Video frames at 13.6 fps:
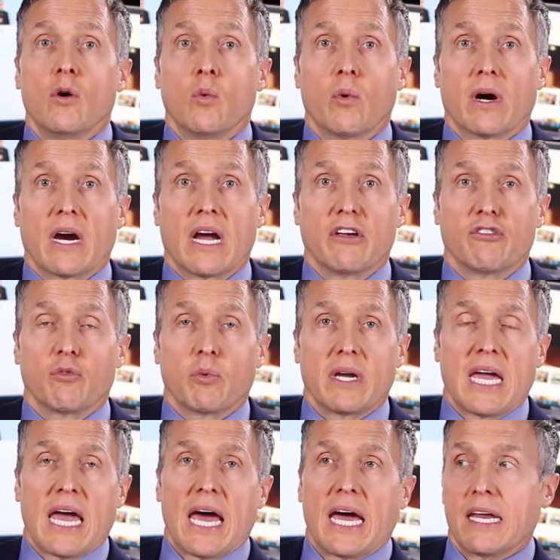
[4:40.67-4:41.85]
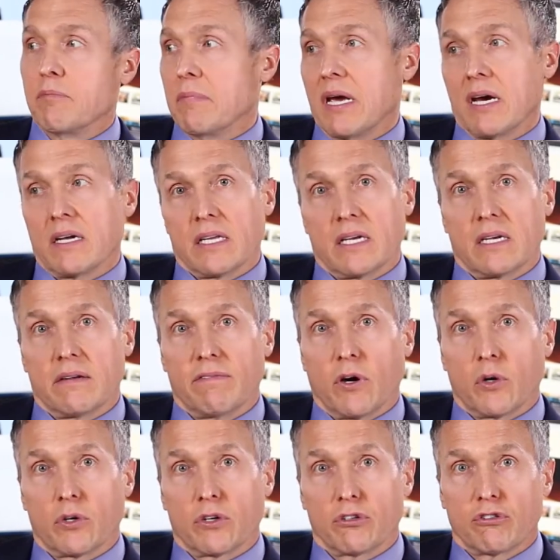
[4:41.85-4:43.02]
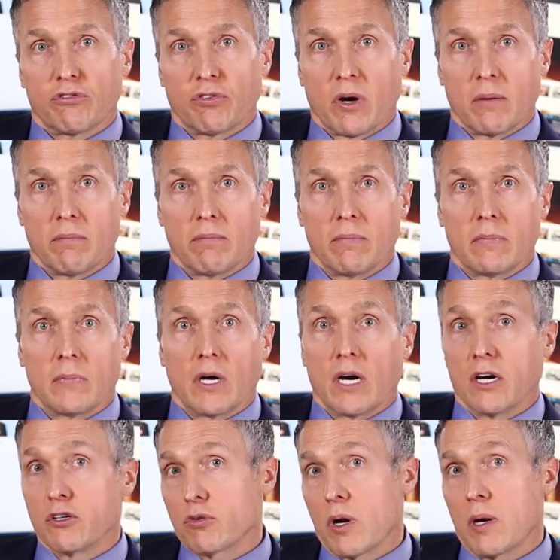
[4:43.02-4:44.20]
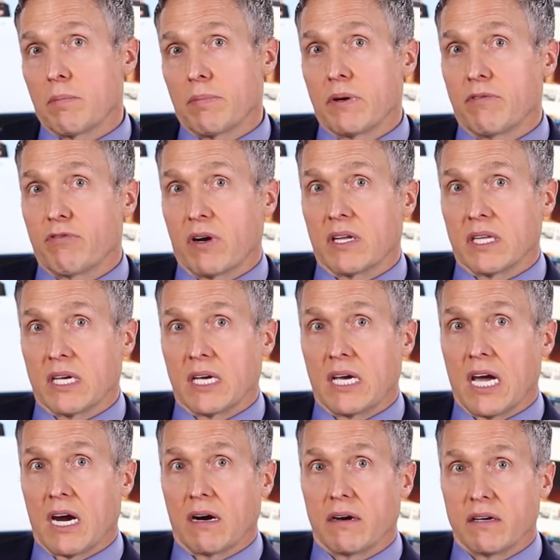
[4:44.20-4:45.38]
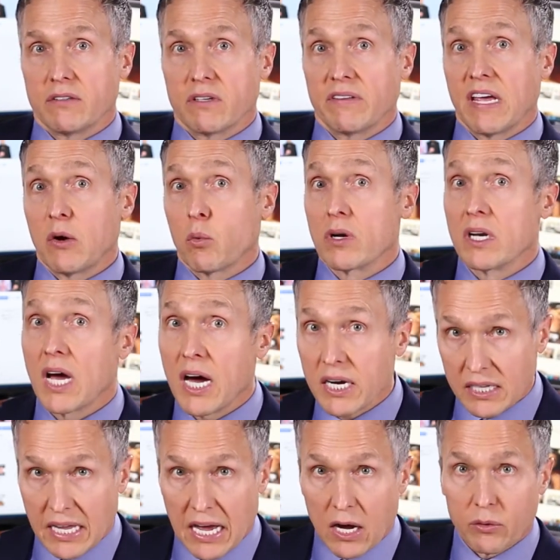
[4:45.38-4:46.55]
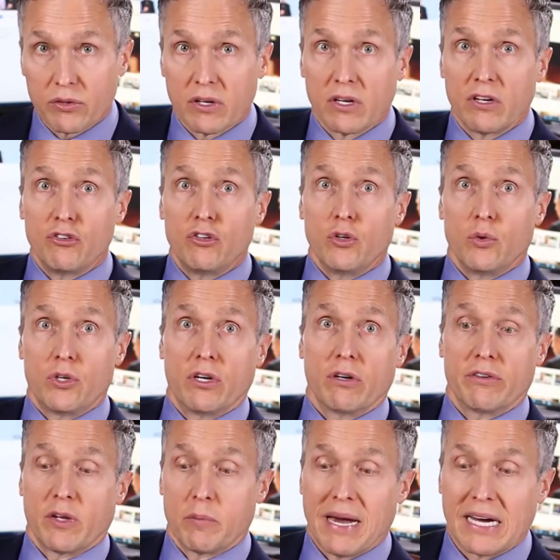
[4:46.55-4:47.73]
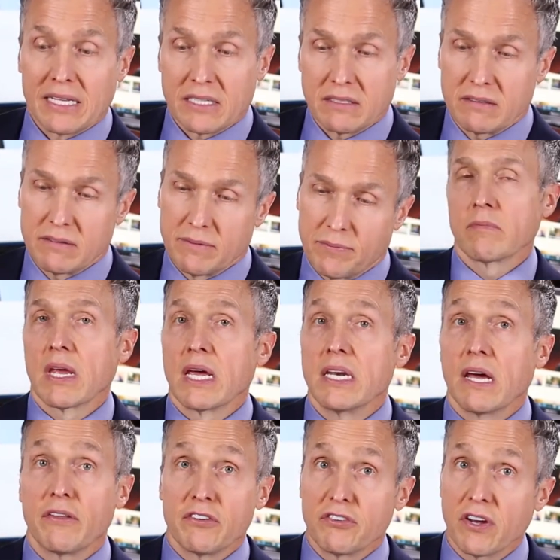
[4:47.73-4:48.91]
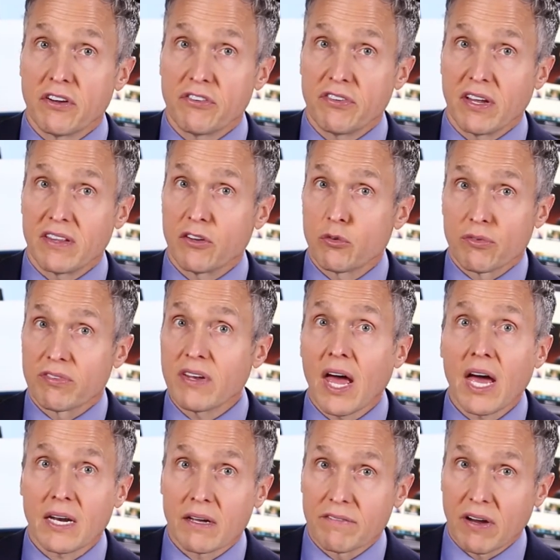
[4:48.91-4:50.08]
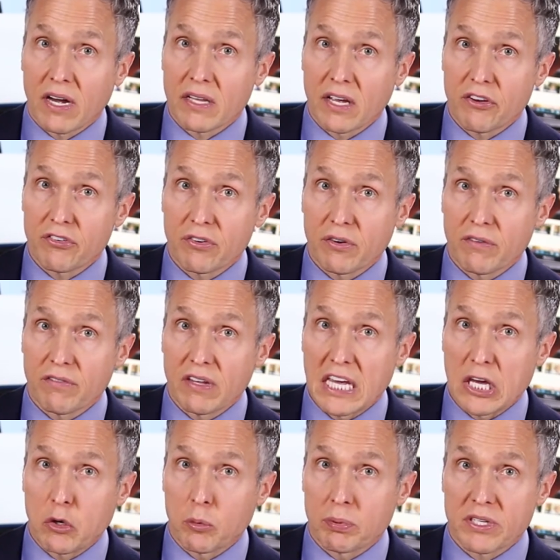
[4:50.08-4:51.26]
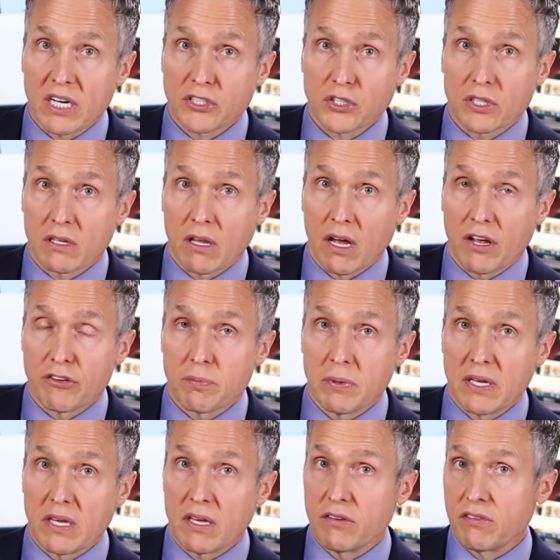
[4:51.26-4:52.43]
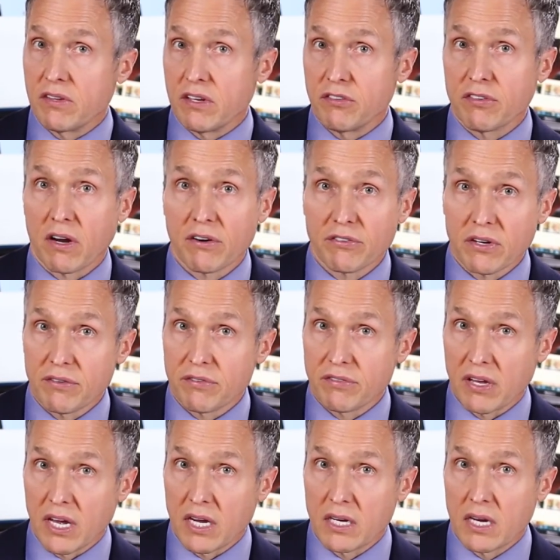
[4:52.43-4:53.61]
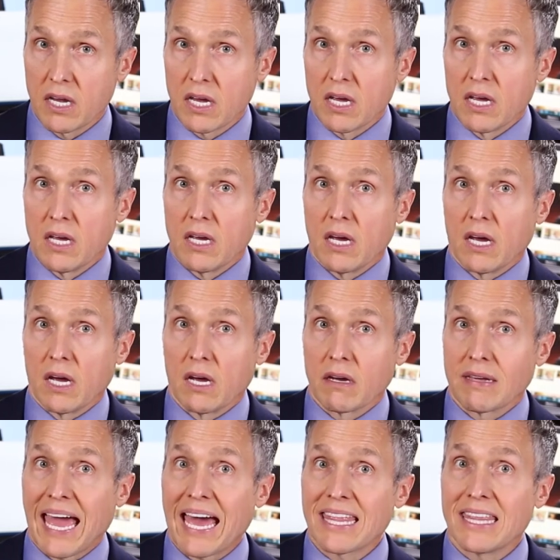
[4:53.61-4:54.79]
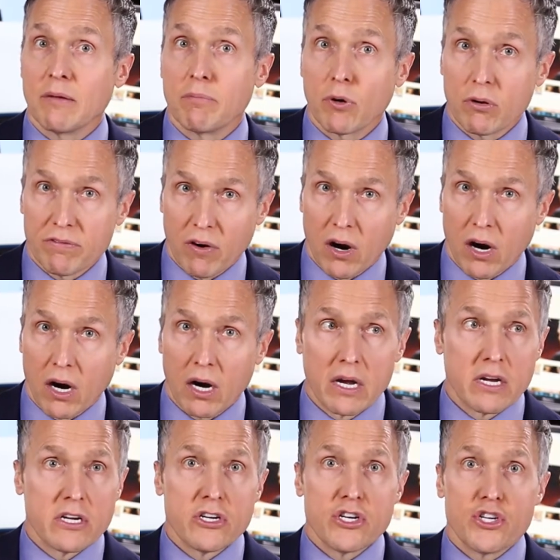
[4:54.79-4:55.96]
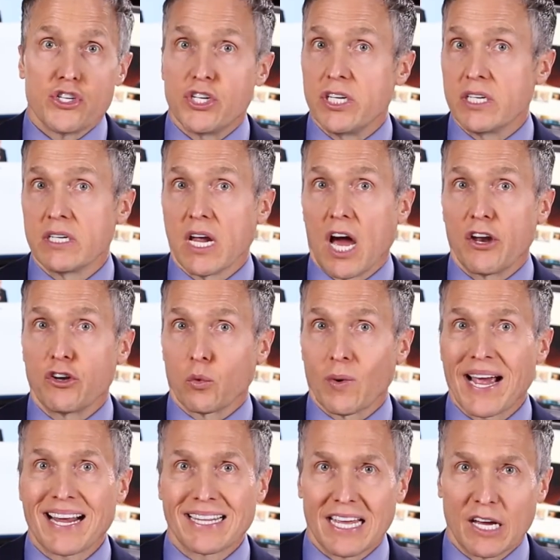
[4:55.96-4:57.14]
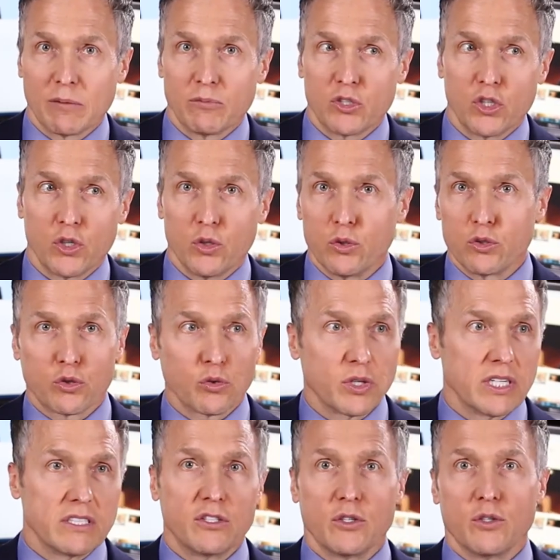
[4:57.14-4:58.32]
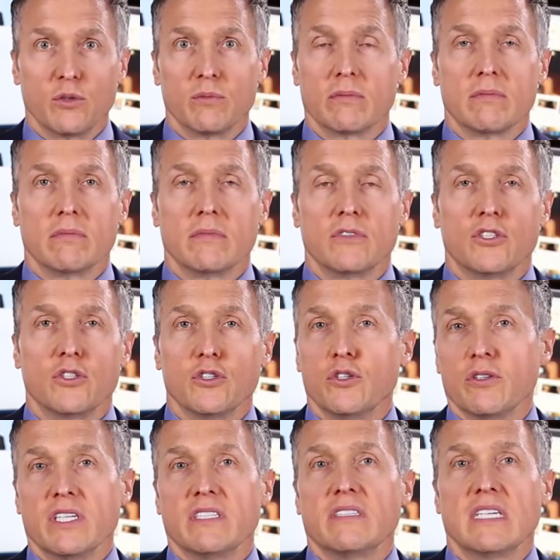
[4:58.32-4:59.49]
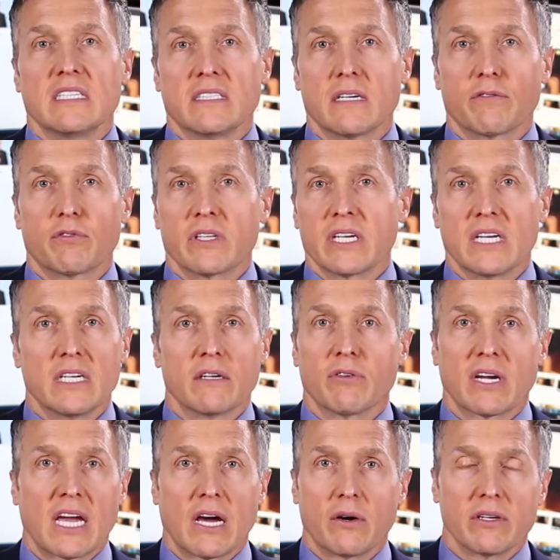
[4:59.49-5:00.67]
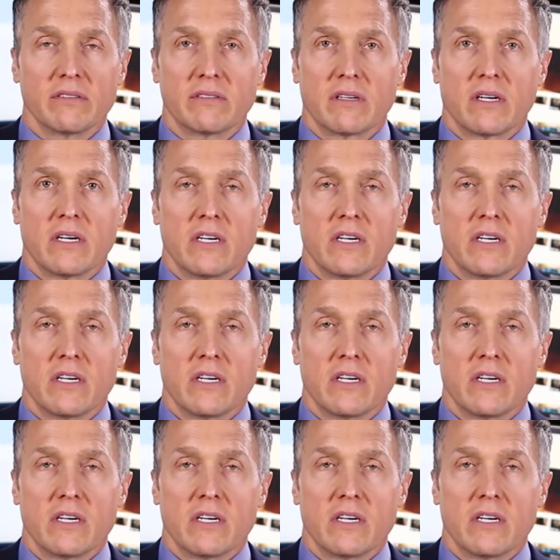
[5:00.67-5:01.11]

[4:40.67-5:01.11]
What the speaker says: Whereas we had mail-in voters from Trump-friendly areas, and they were not allowed to cure their ballots. Now, the judge said this was not a violation of the Equal Protection Clause because the Secretary of State, Kathy Buchbar, she did not direct them to to do these things differently in different counties.